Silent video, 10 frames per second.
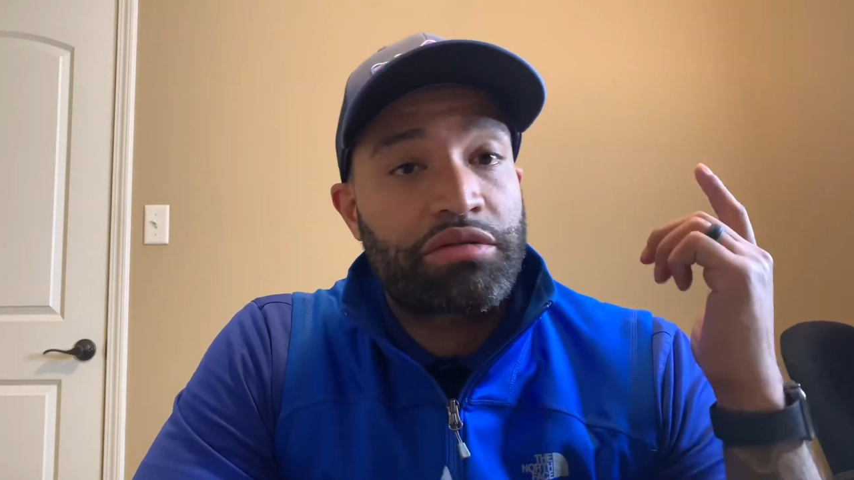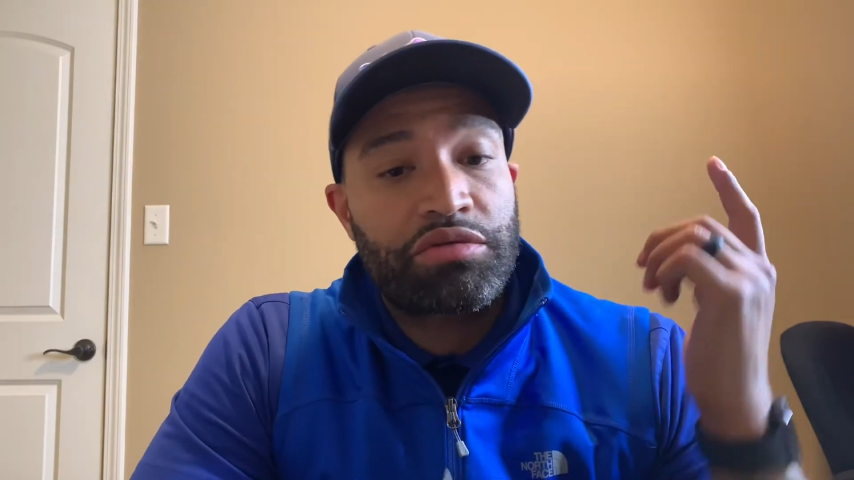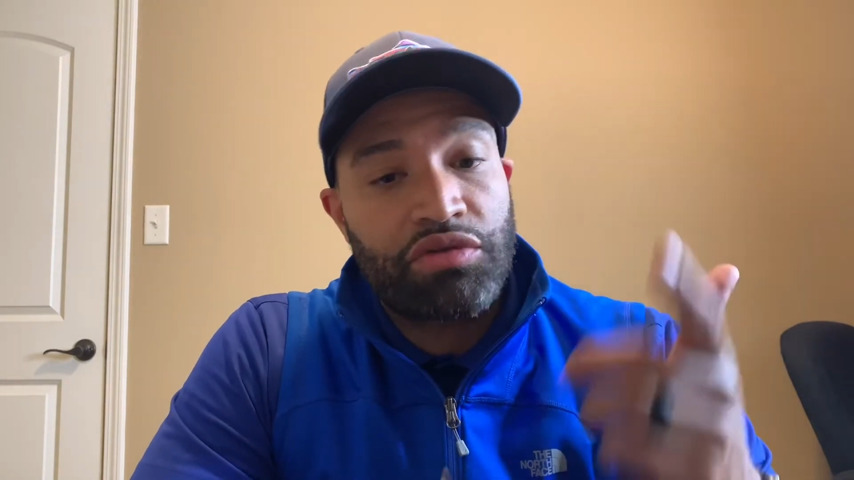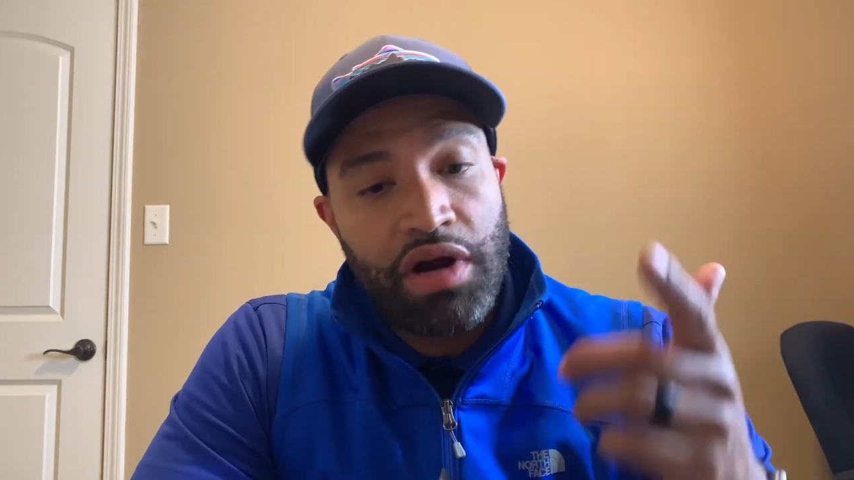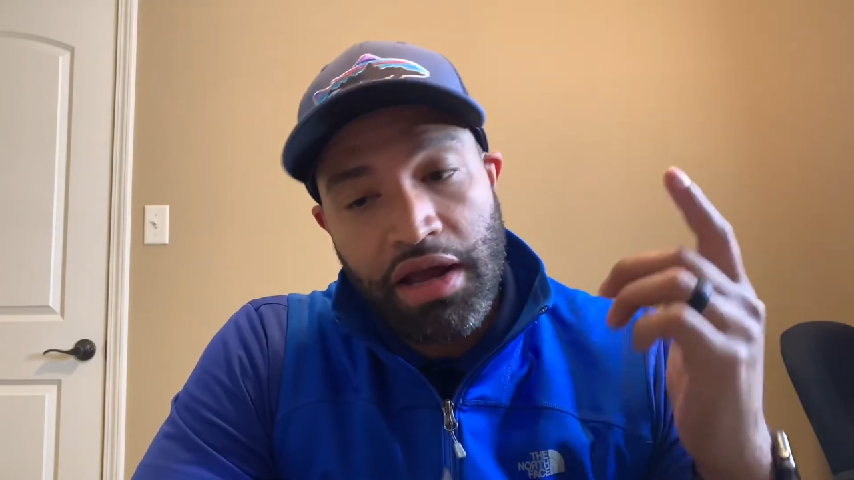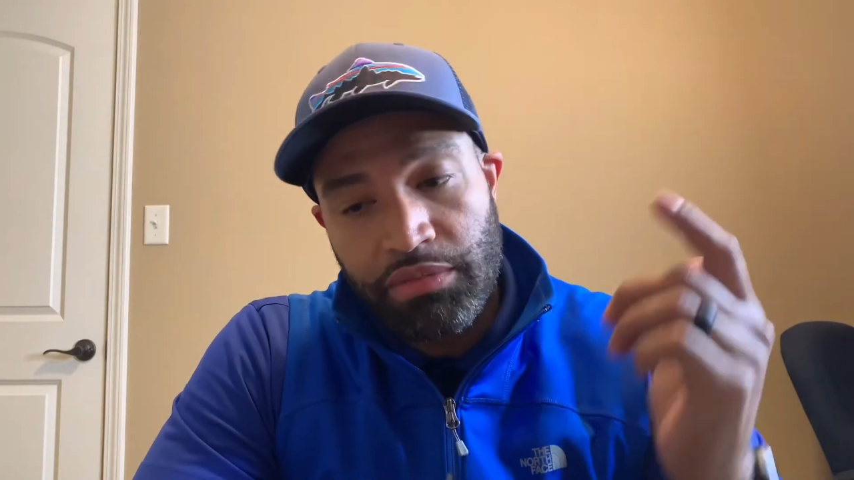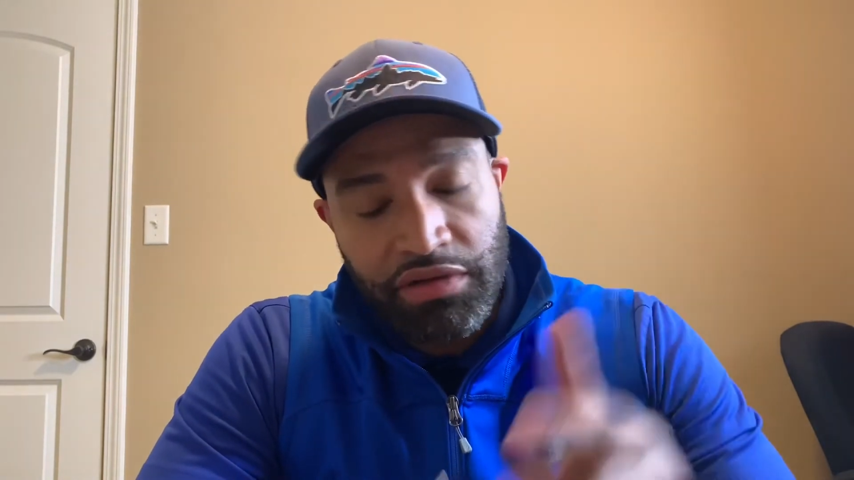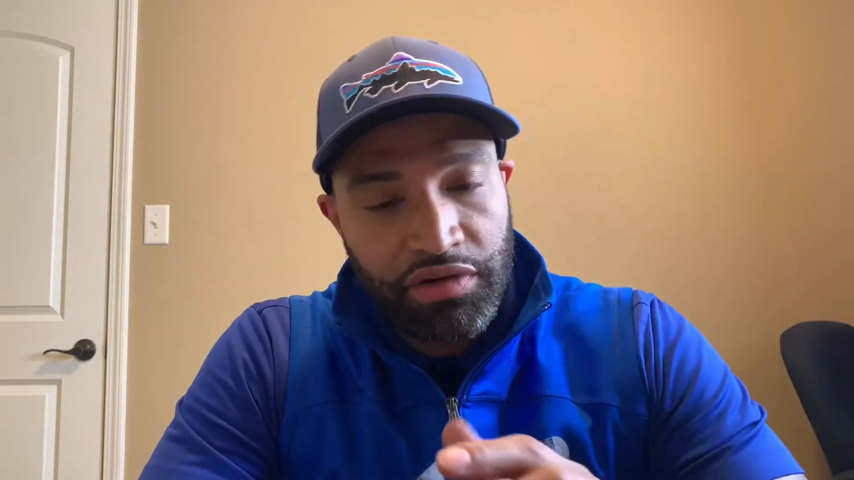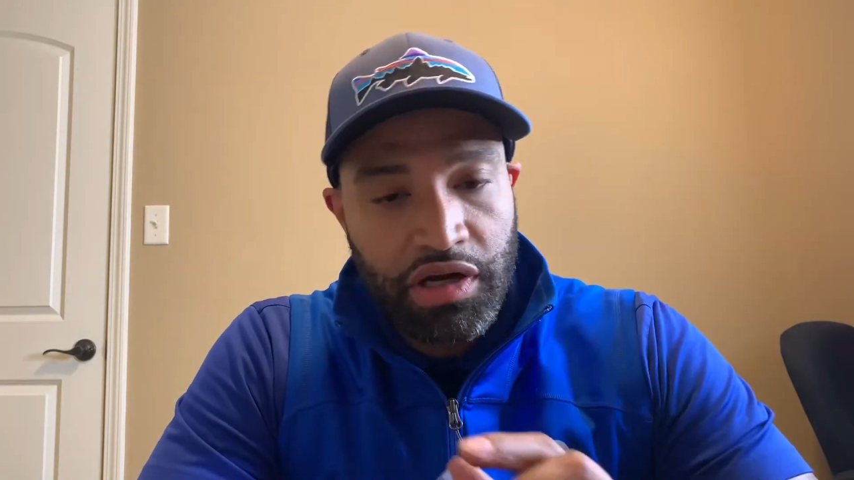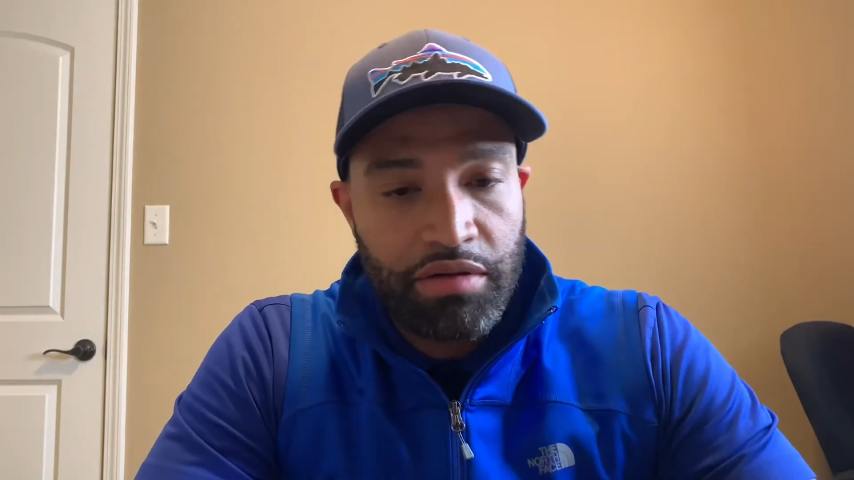subscribe,
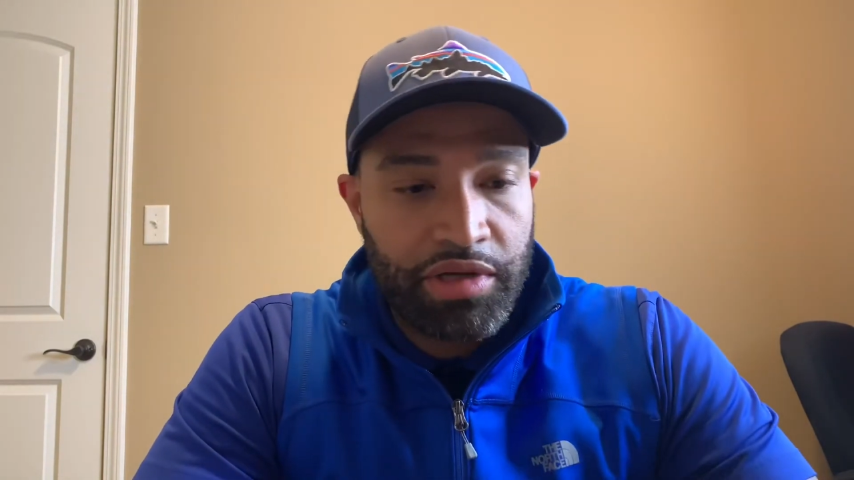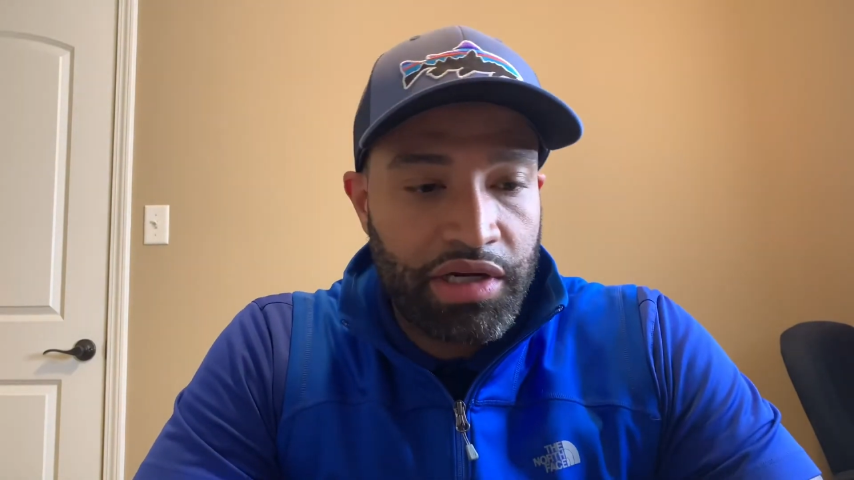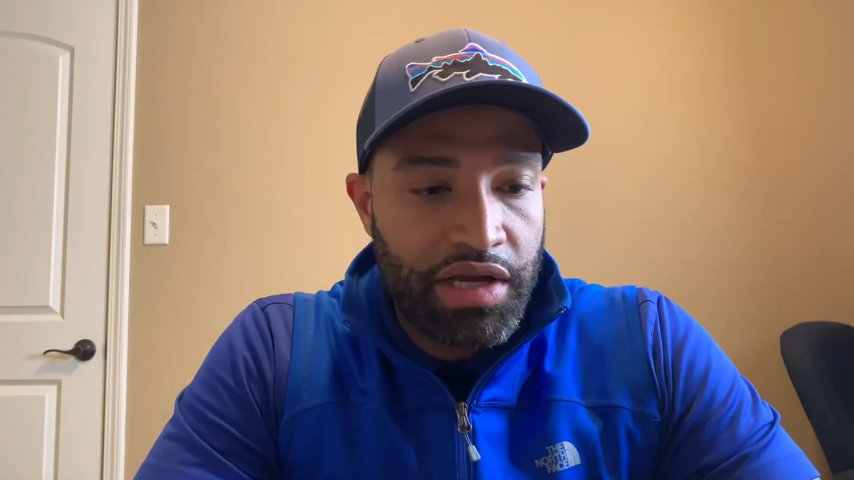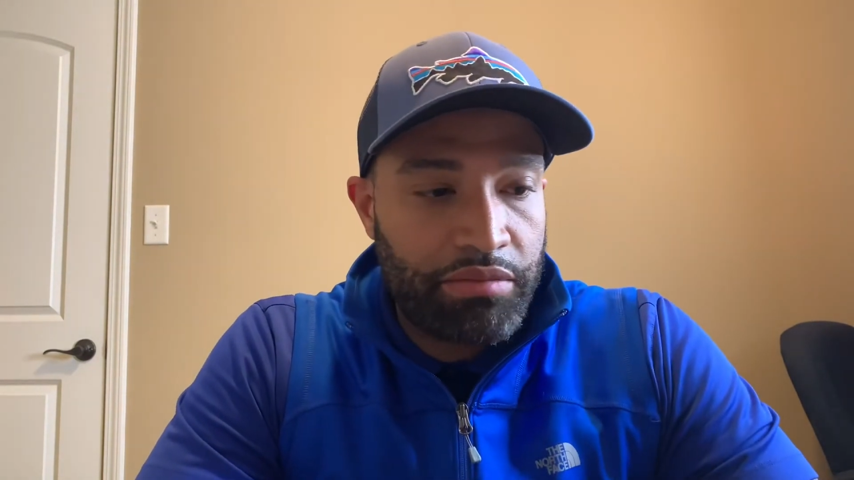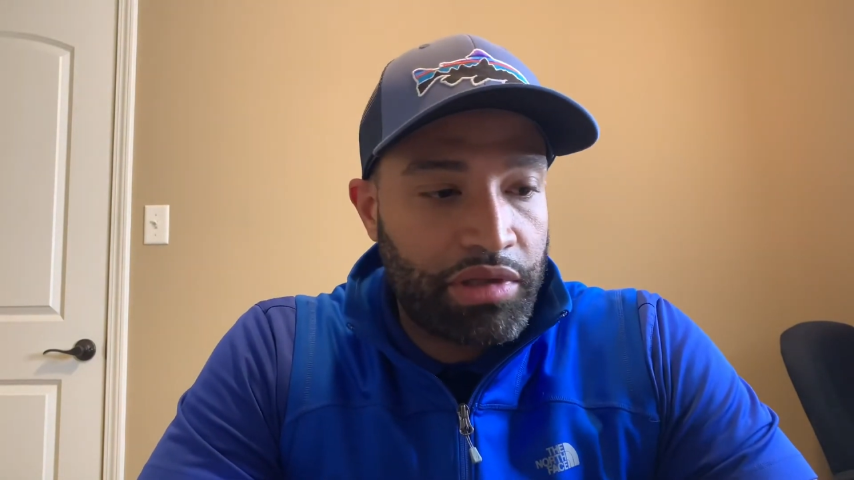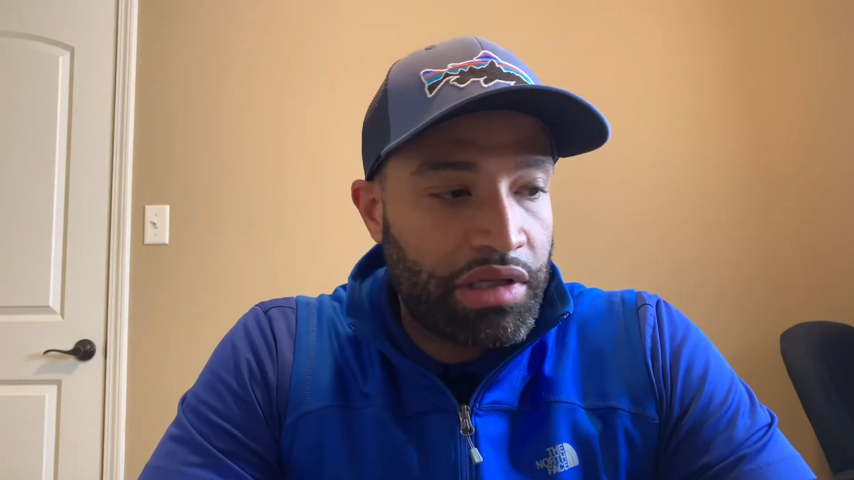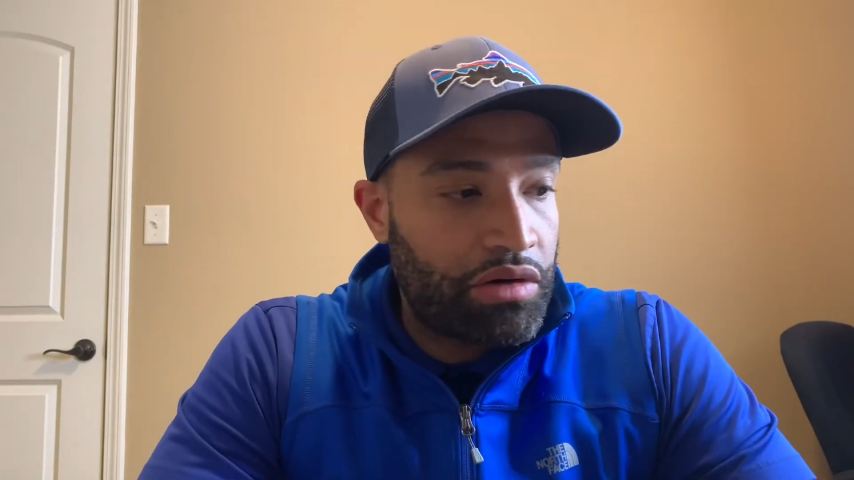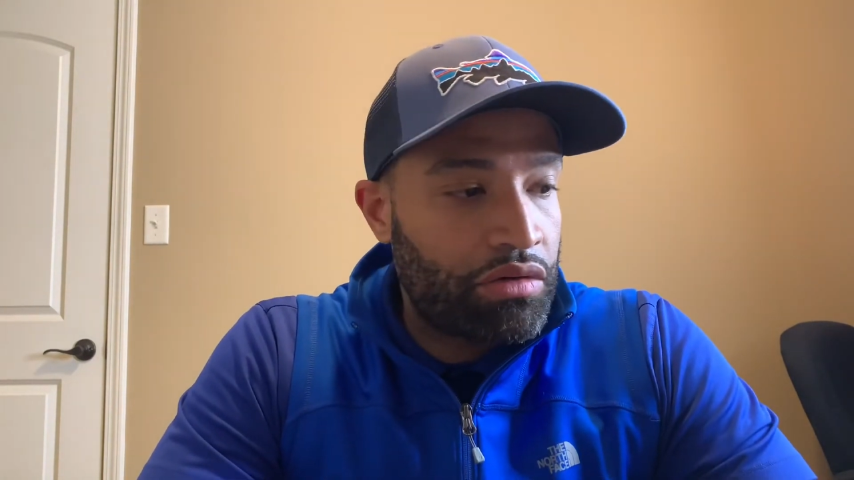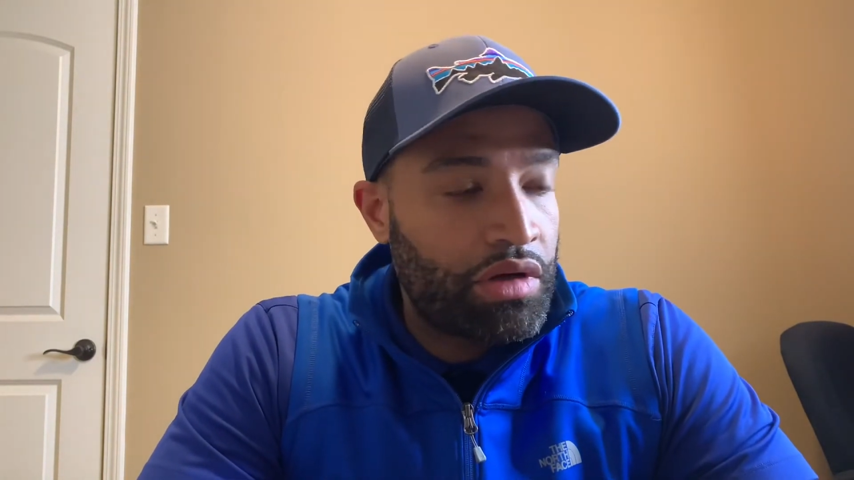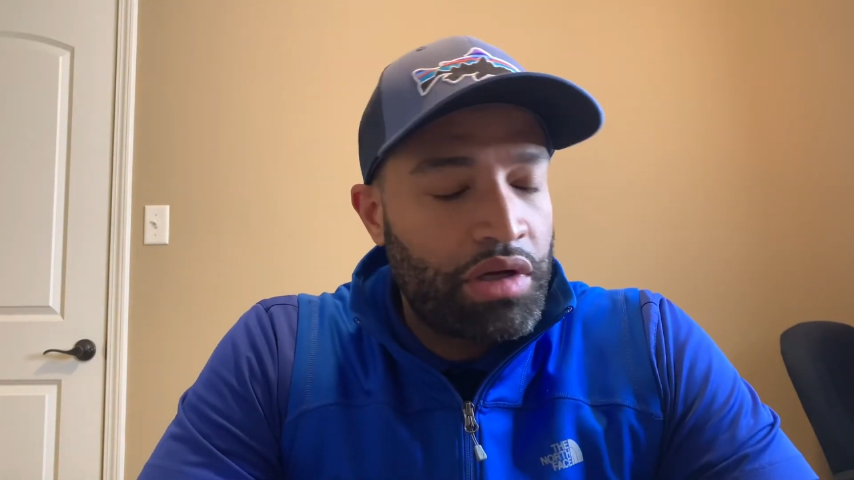leave a comment down
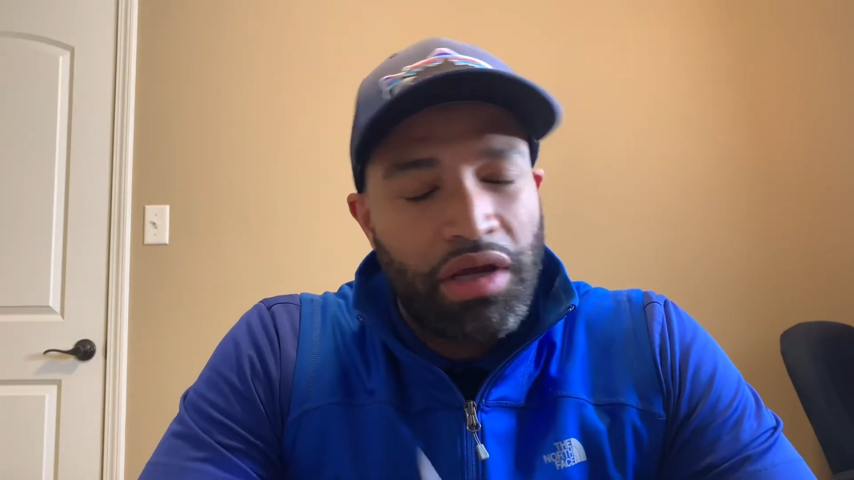below.